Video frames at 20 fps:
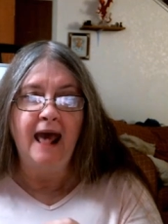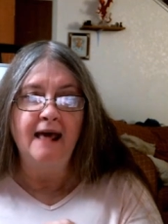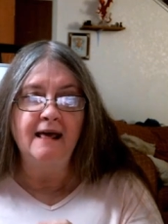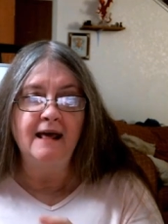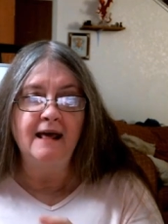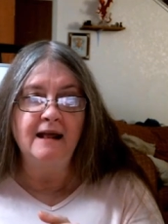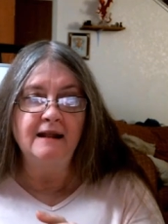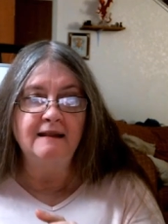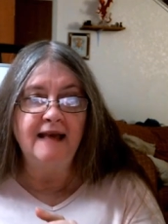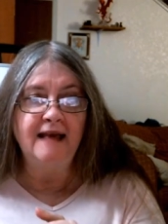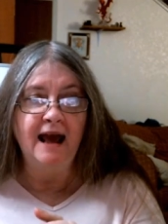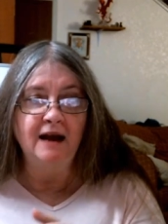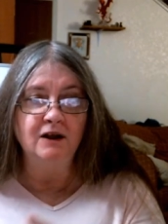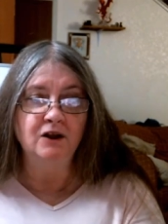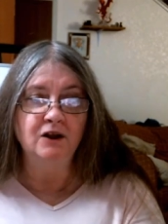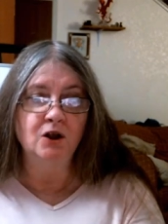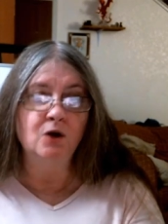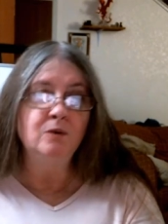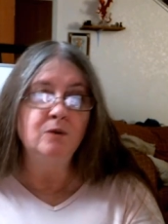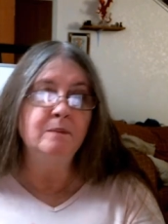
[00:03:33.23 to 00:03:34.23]
and
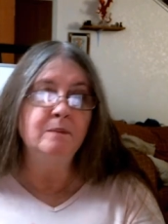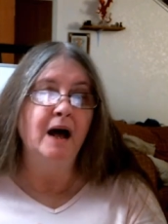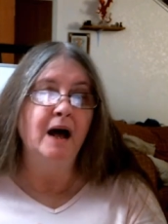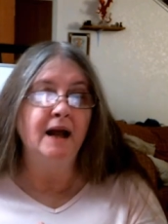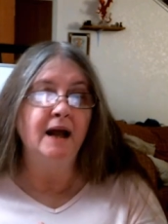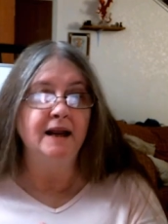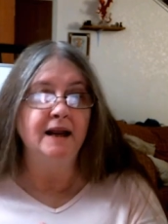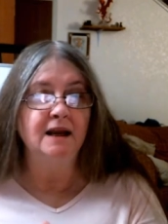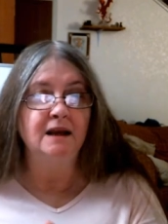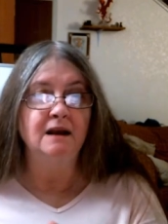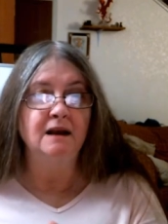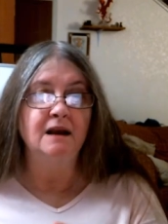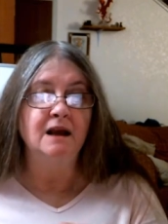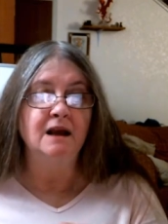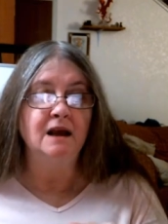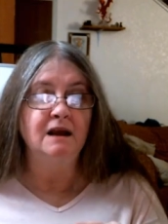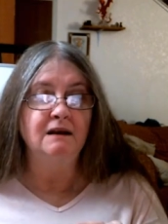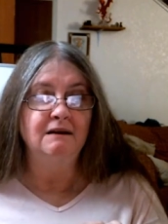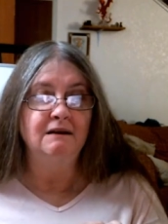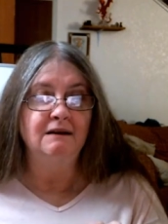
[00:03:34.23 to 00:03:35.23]
that clone body
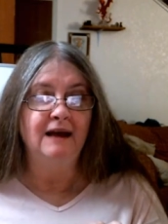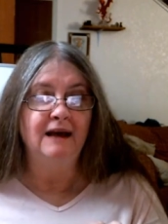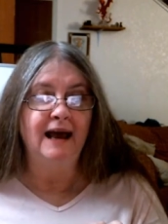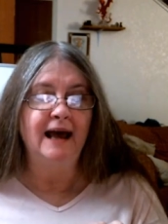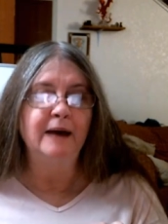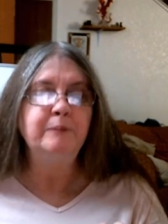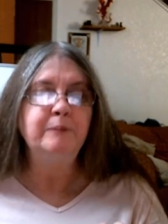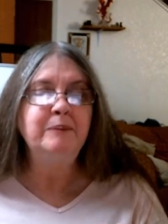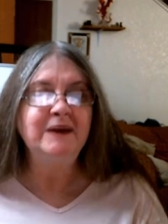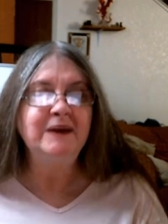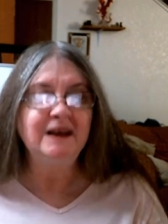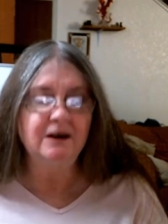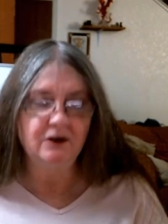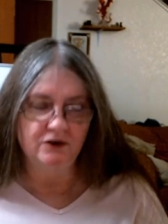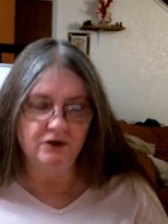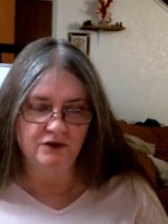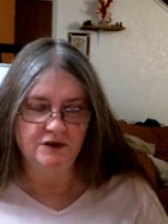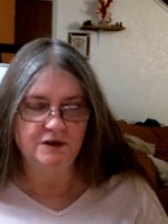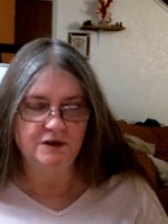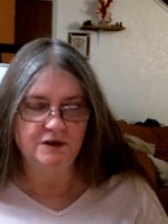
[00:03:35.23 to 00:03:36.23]

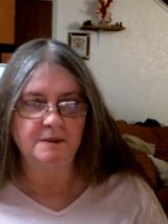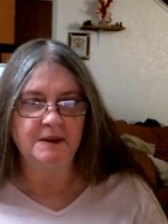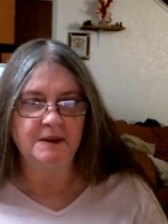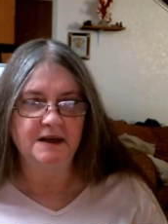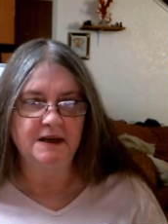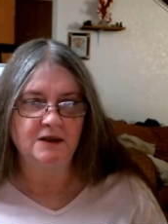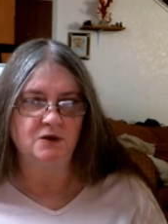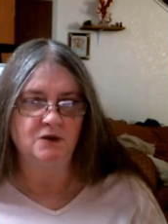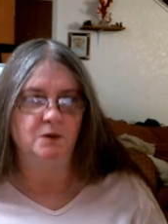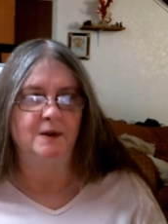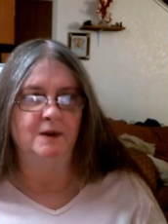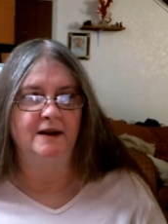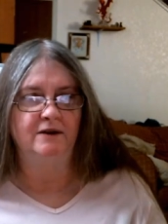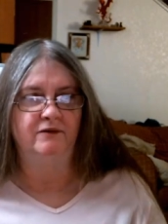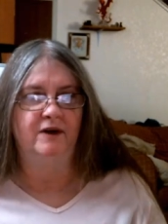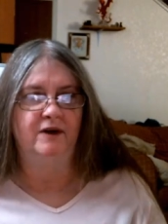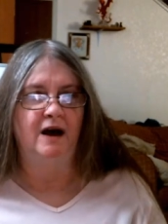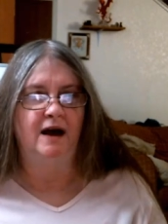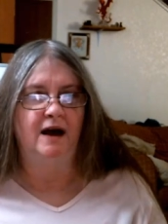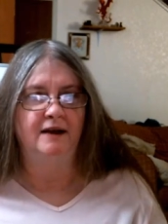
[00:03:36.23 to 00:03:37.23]
appears to be
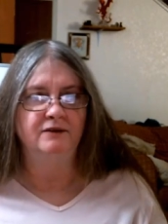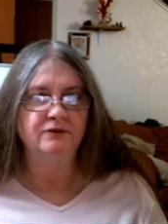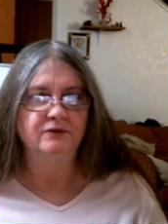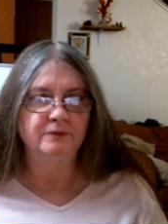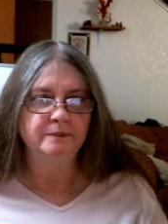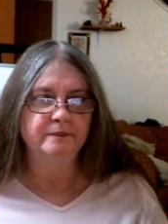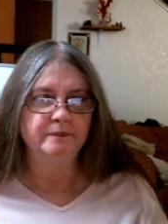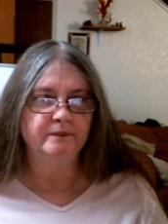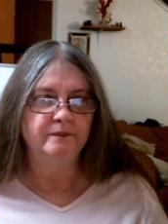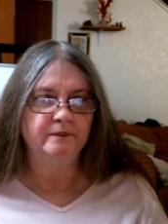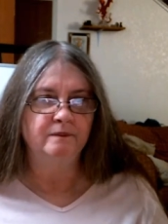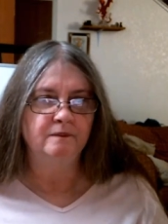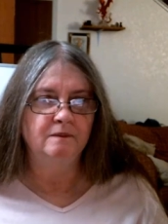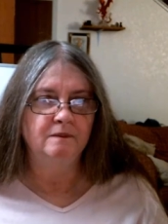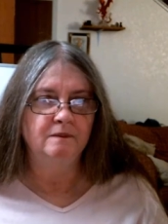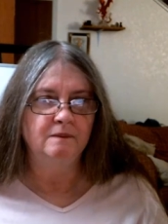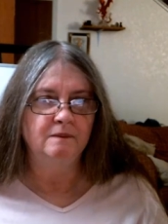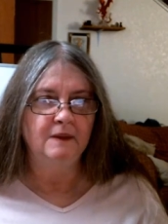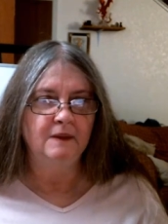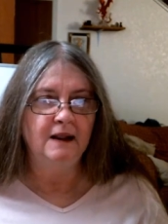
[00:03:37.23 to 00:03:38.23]
25
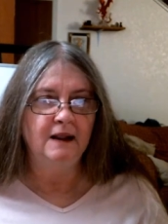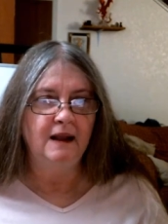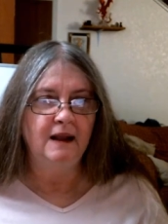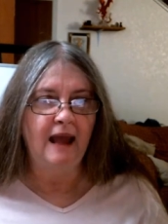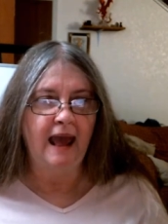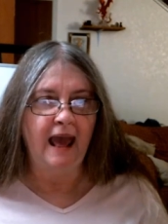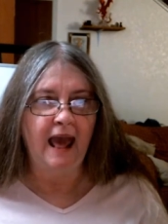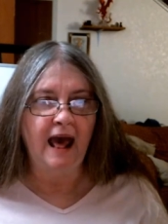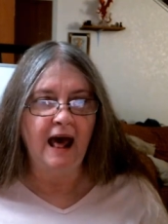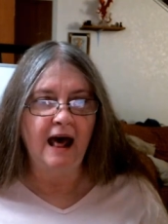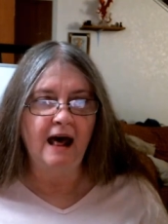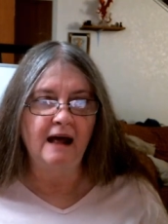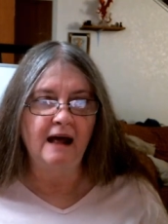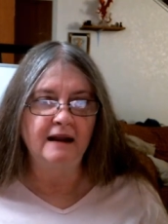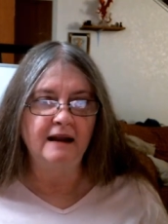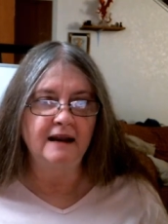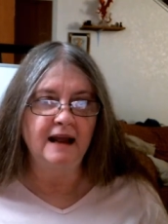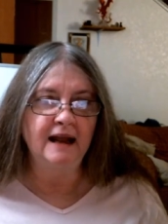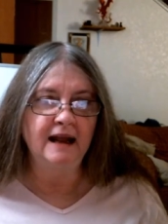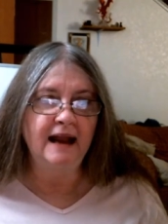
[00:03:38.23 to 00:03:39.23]

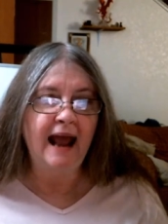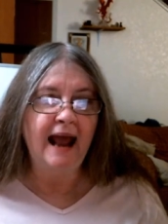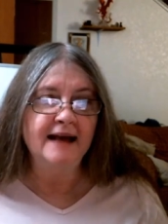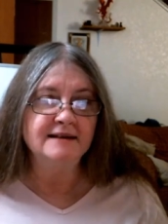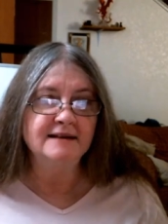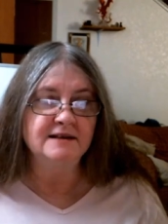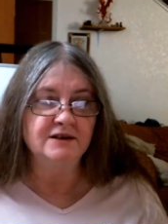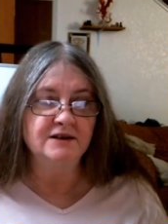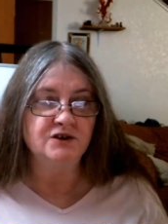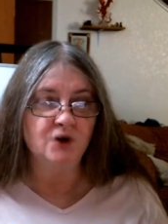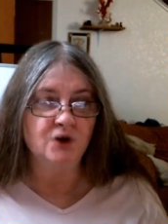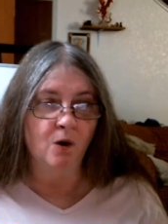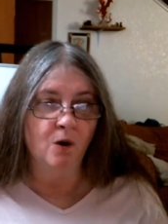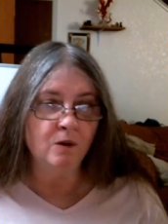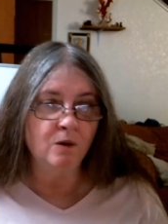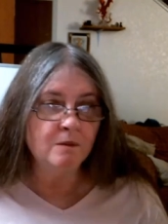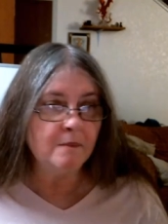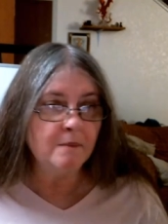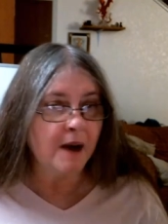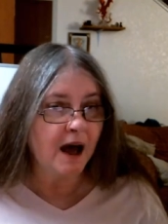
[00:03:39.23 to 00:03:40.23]
and has its
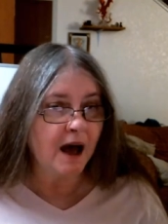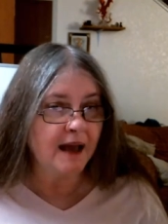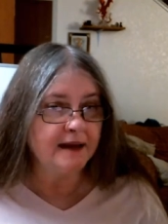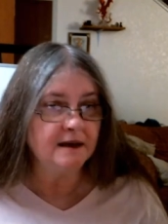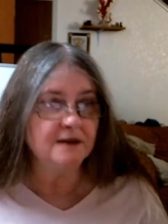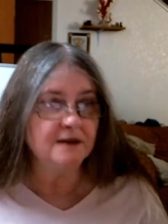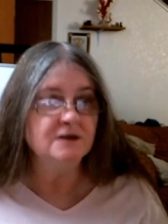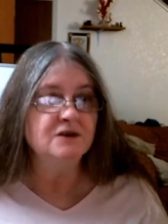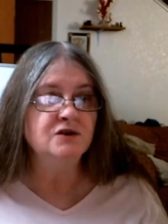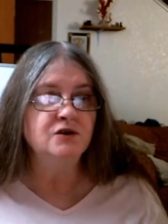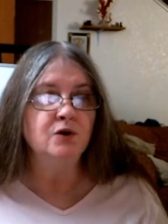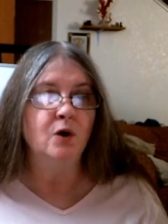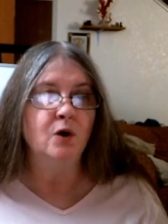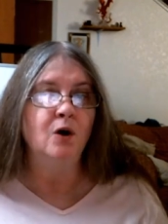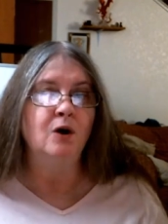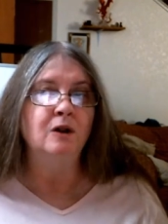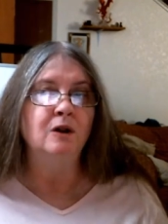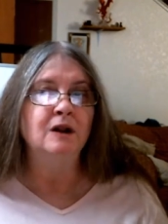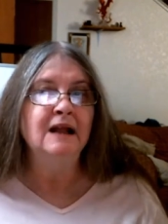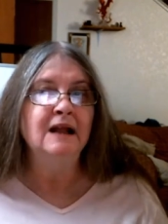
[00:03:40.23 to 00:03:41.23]
own mind and
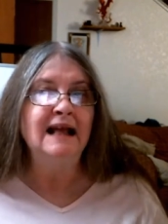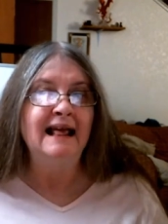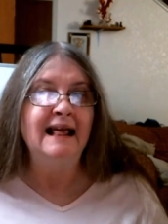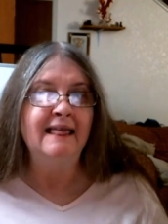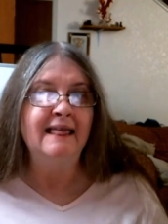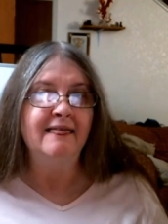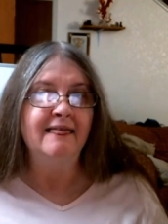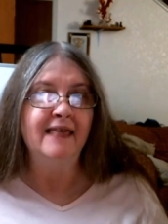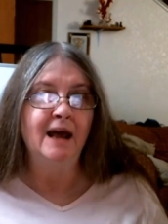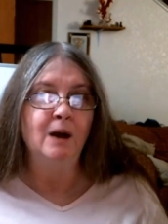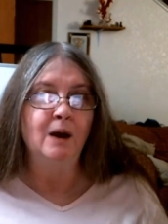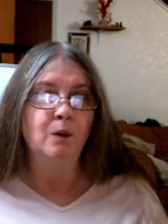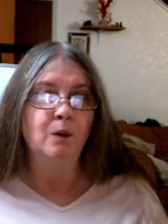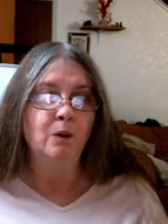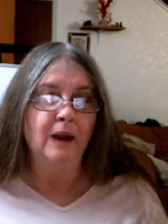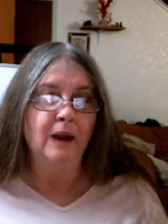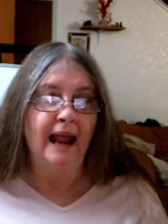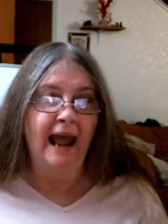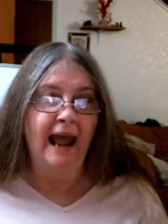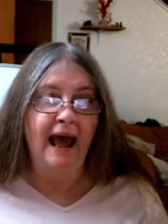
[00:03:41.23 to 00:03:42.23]
soul
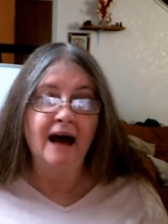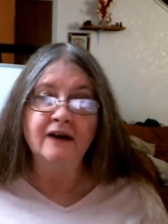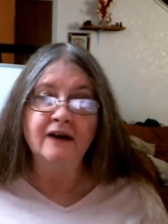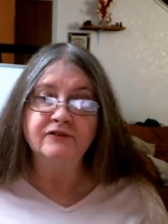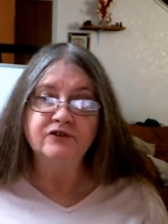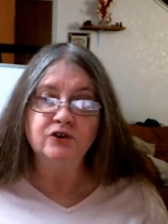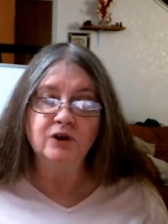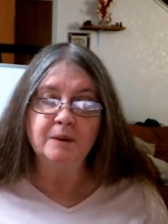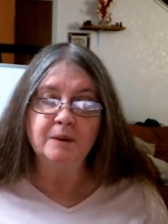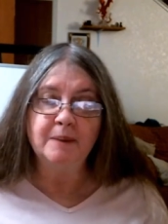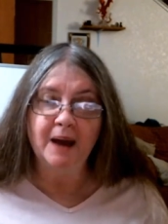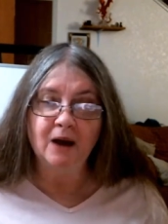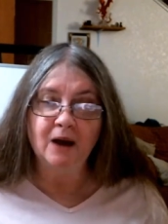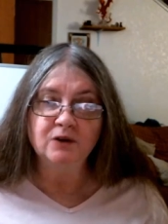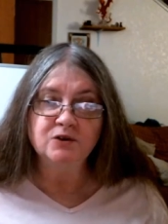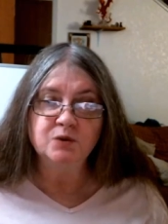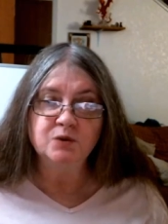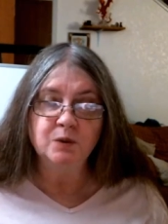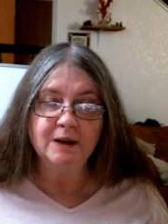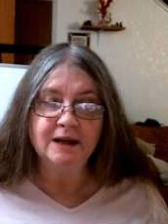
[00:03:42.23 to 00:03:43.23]
that after
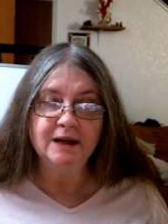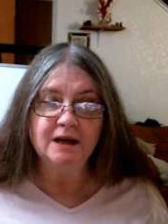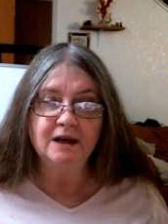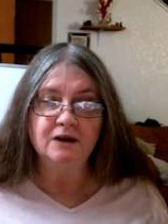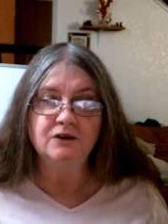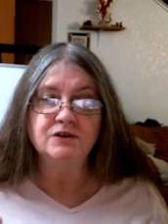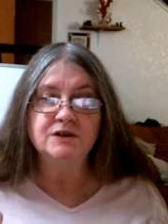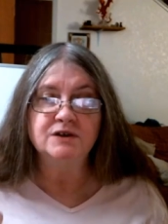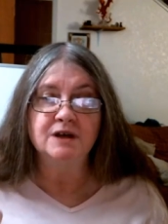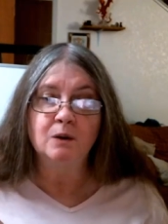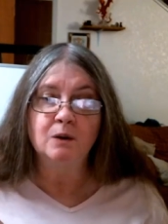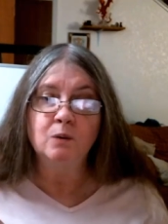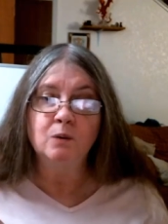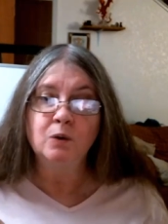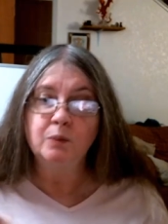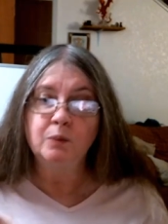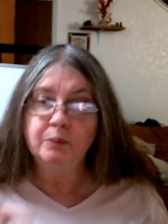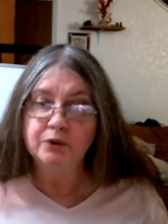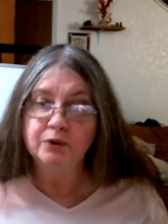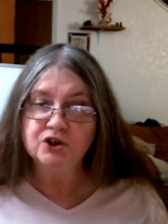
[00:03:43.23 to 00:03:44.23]
about 20 years,
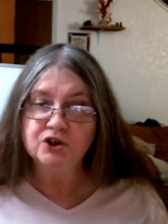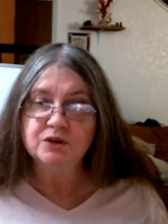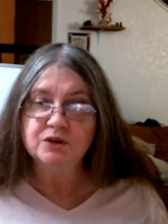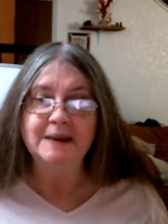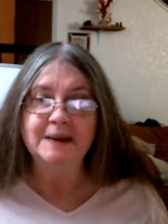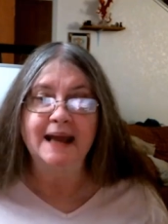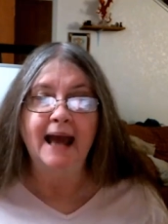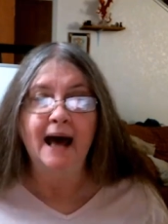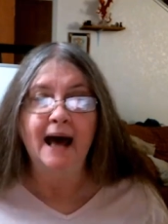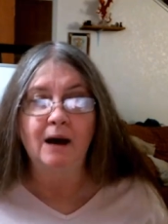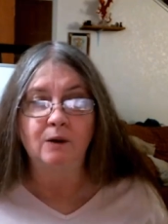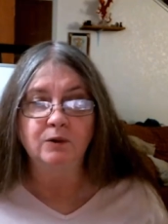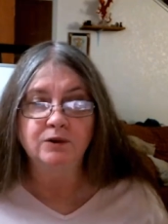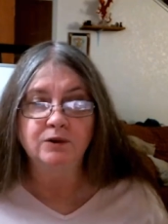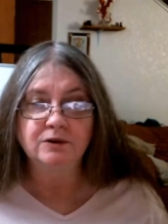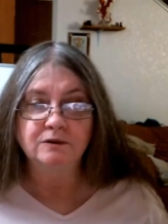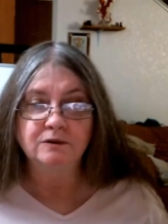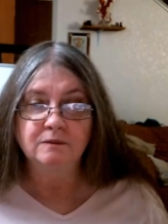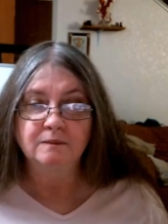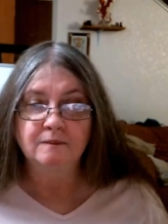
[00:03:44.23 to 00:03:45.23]
it will push me
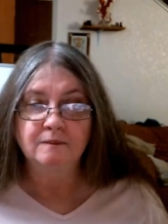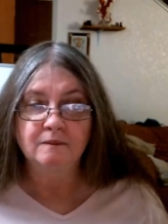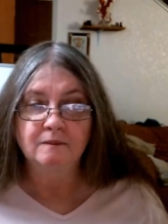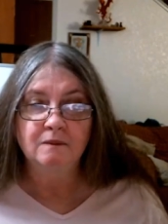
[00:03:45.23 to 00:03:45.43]
out.